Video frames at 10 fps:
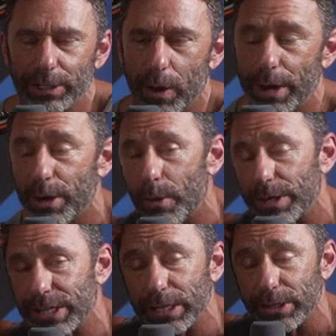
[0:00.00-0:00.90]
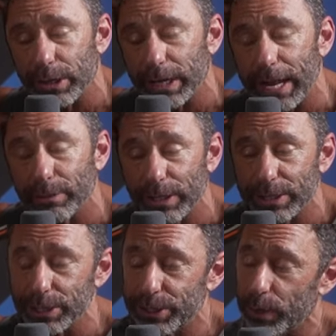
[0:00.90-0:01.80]
So I don't know what's in it. So you're going to
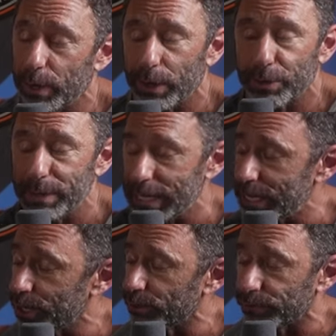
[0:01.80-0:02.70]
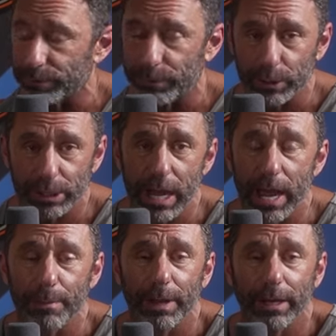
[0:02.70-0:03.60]
listen to it with me here for the first
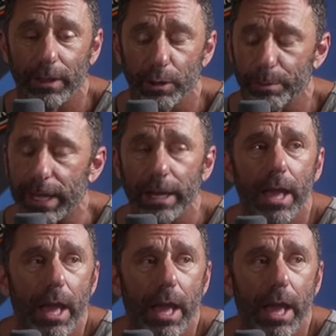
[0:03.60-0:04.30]
time in a little bit.